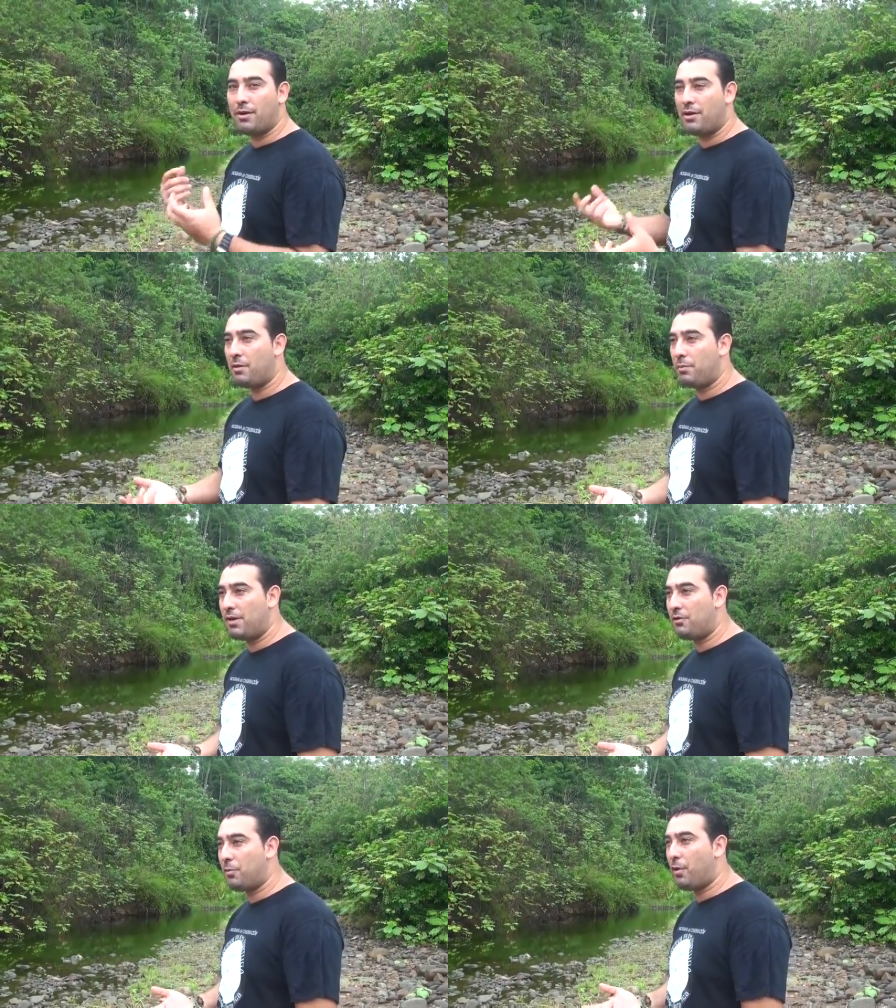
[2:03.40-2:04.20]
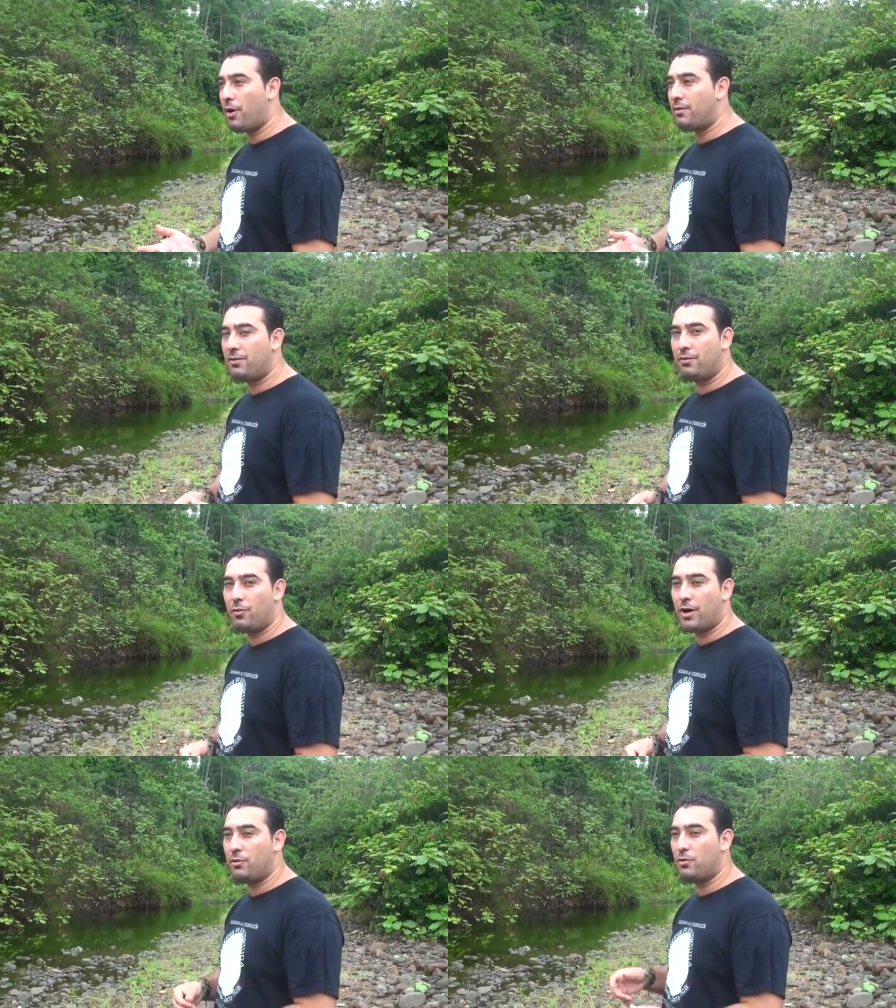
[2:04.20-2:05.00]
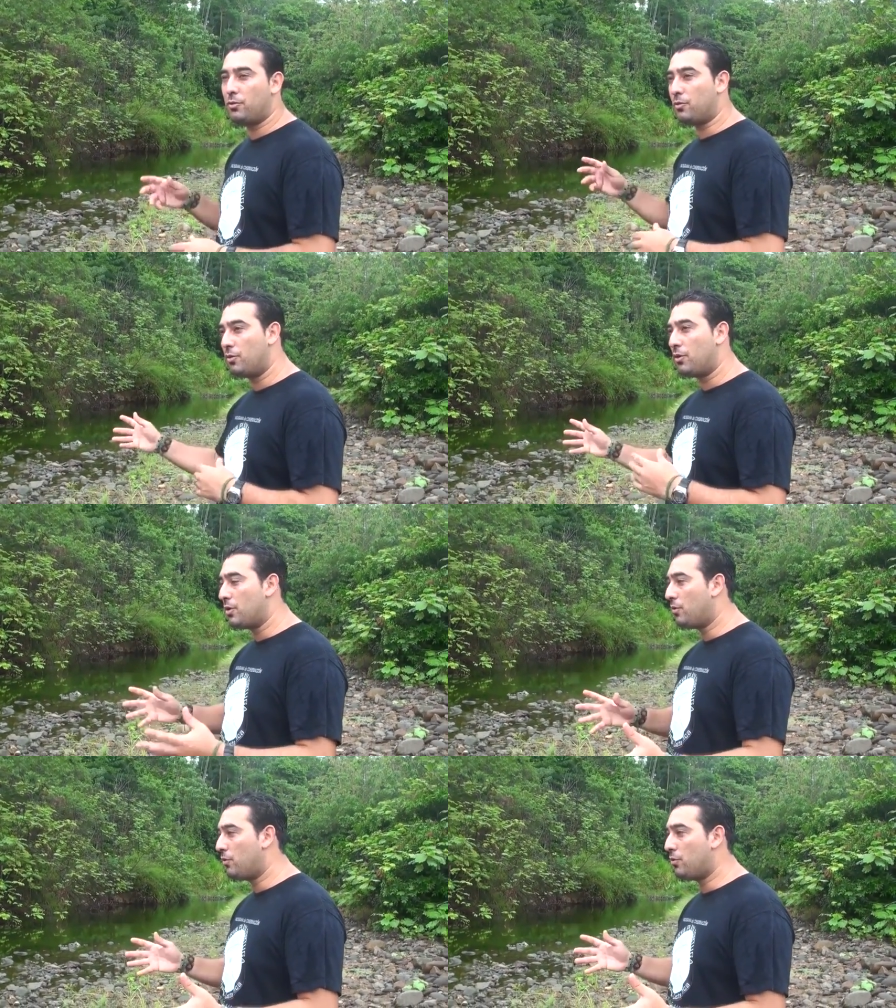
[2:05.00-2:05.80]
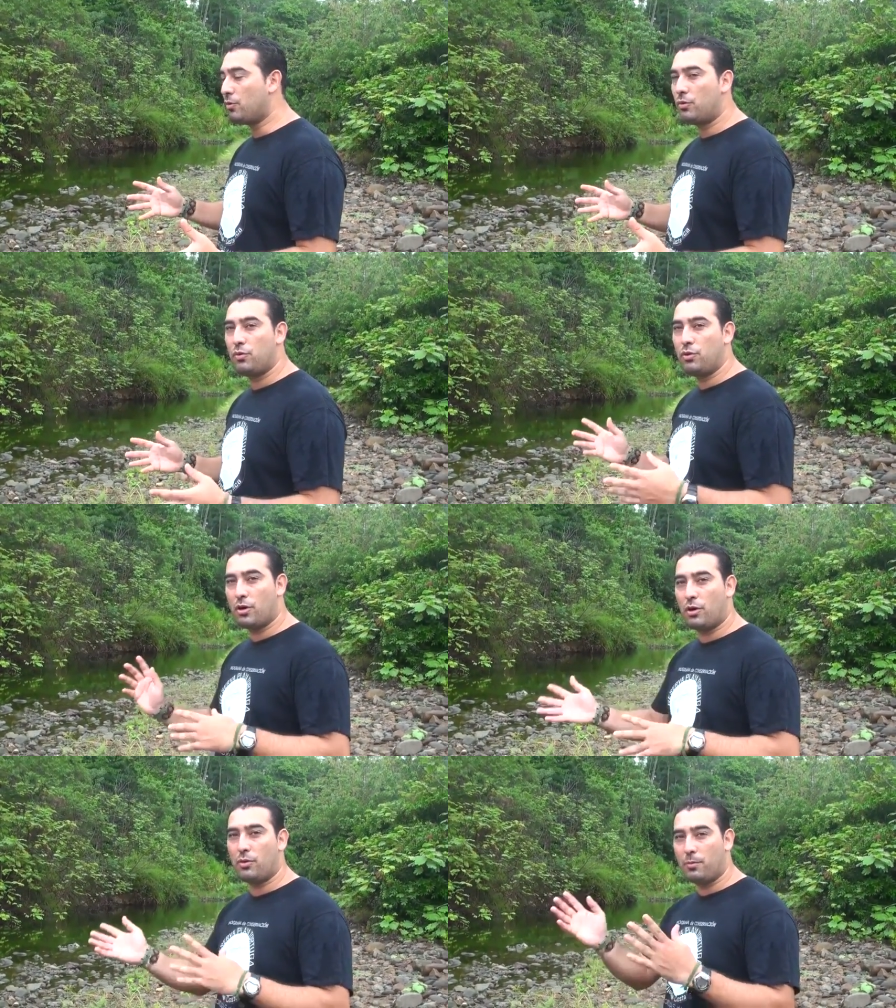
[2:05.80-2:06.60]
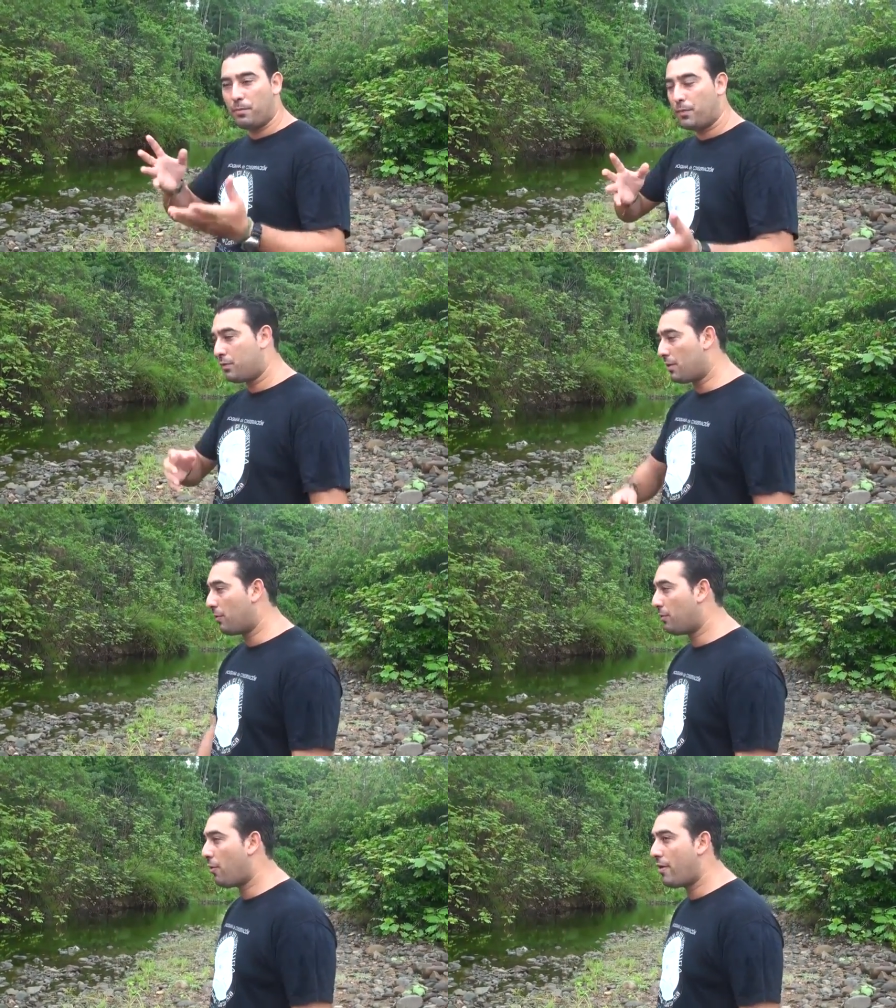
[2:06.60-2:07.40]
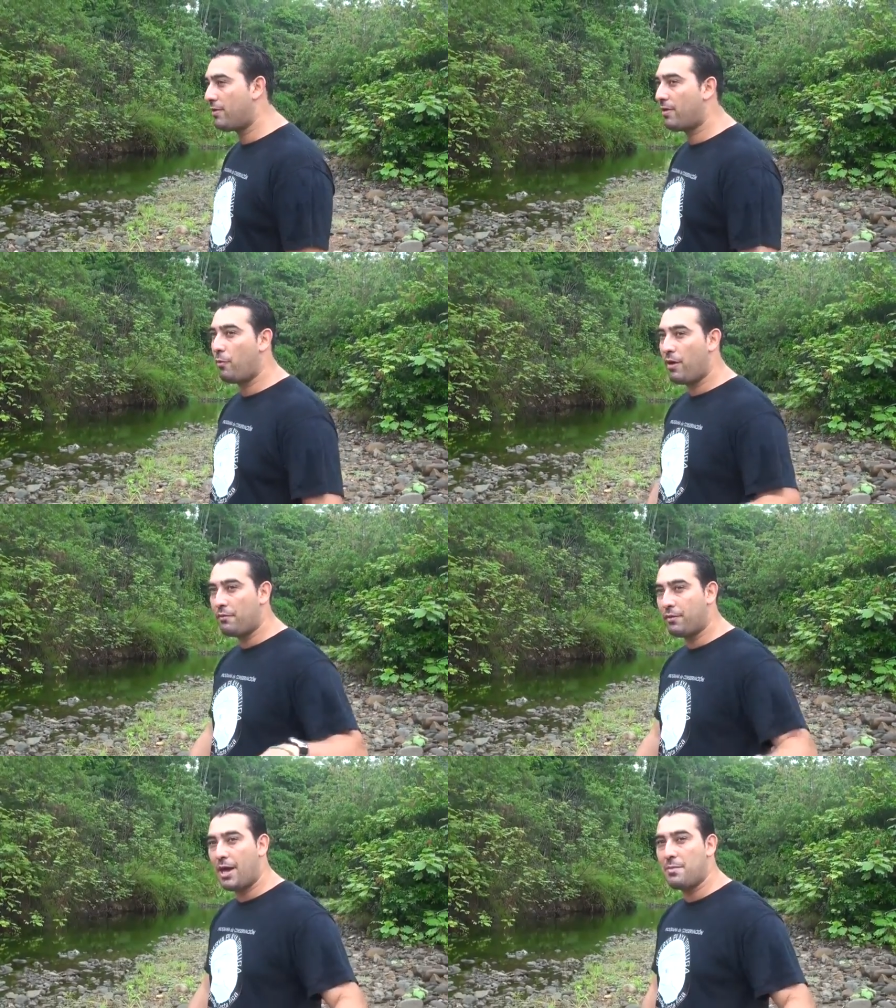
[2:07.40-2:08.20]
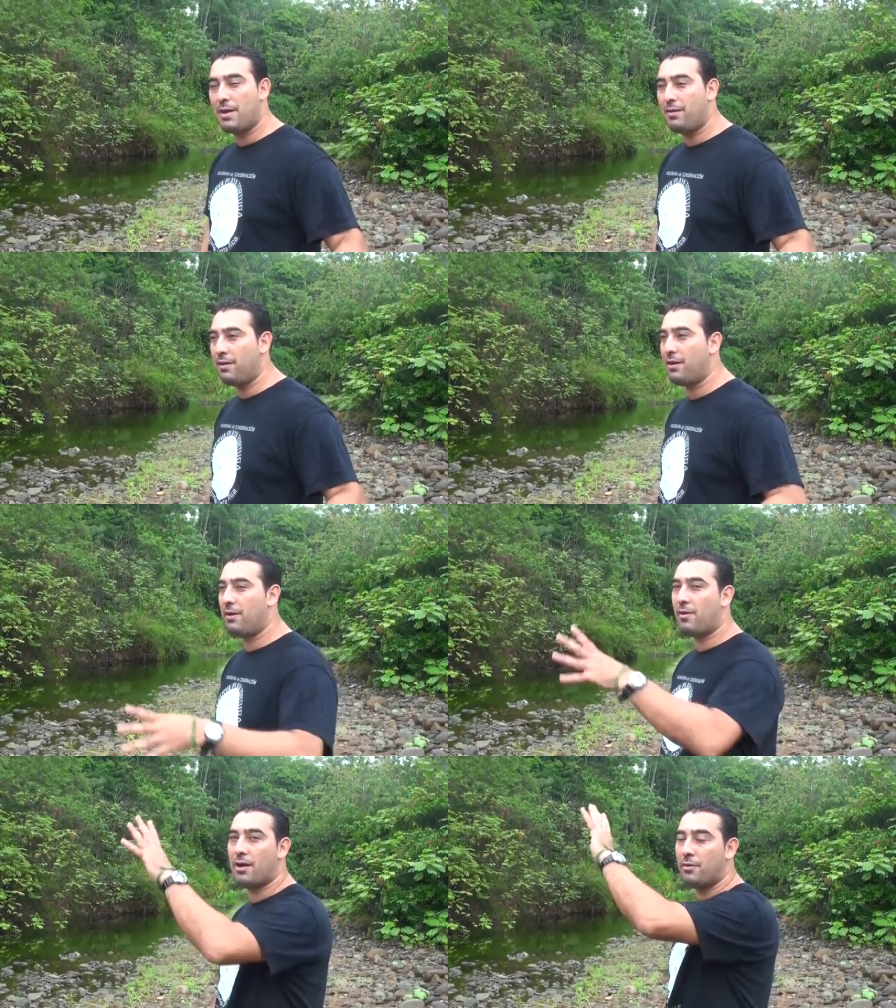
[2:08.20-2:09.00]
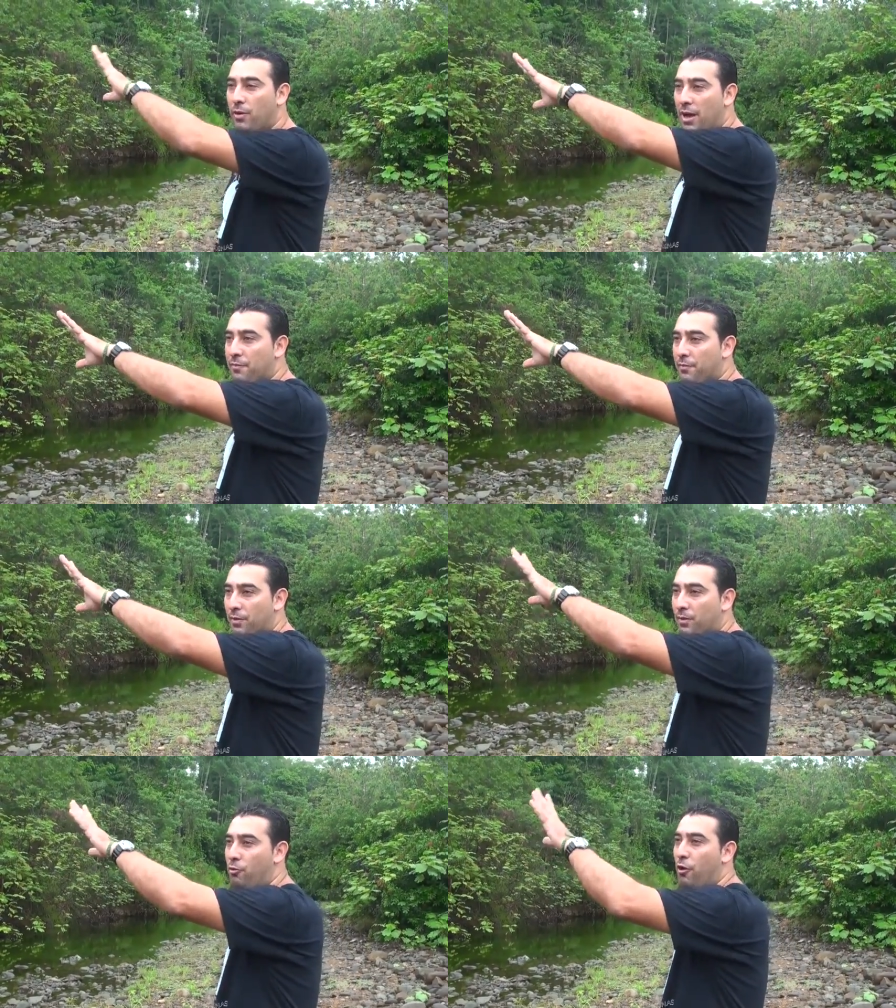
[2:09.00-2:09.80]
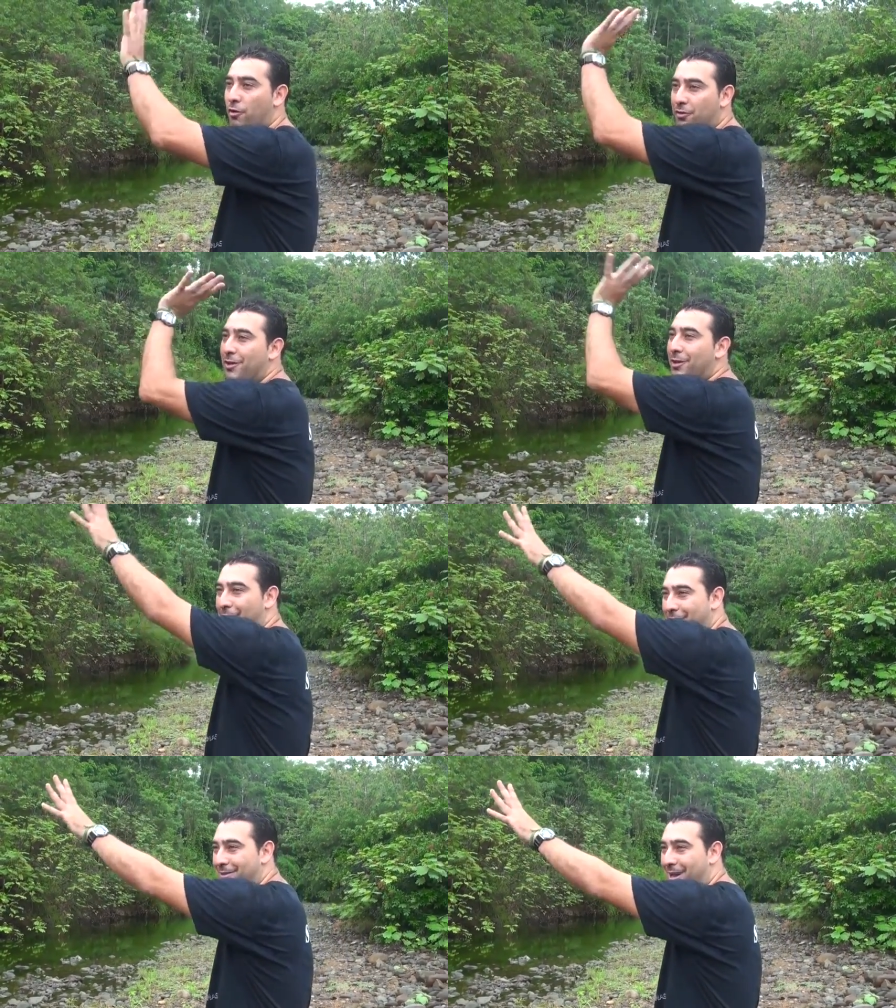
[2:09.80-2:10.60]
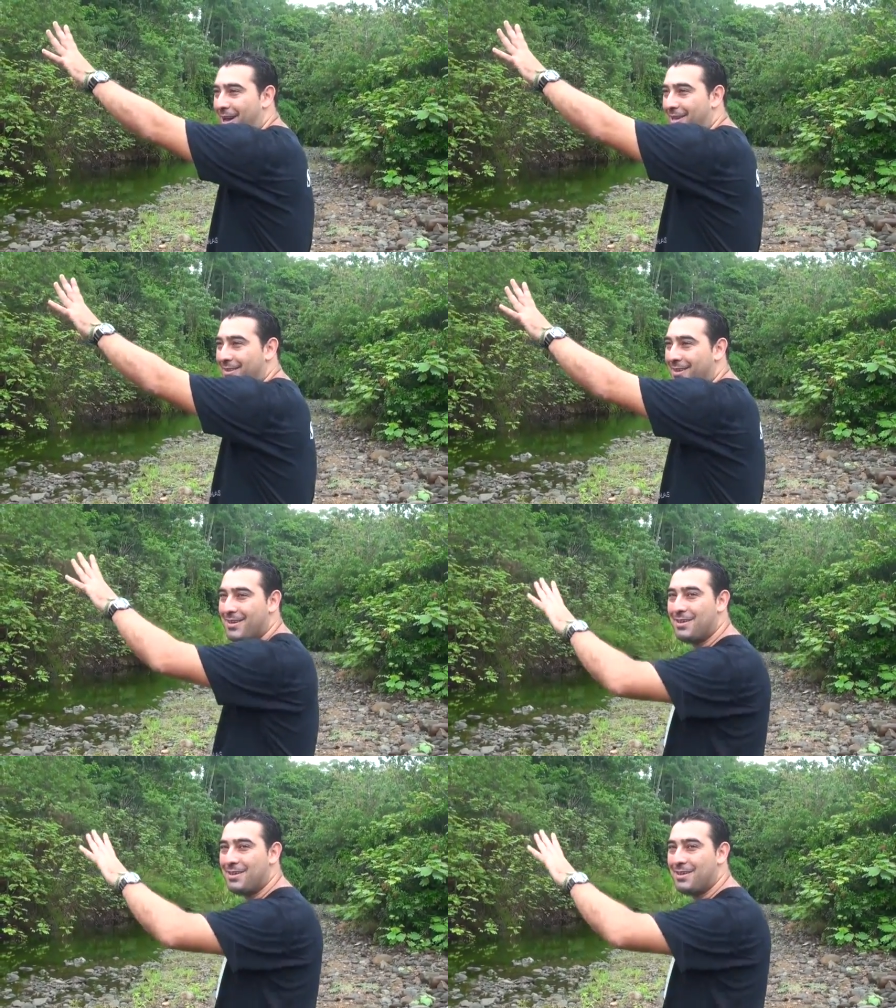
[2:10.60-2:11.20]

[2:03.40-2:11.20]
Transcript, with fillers: mark the GPS points, try to, to, to show the authority that we have caimans here and we have crocs in the other side.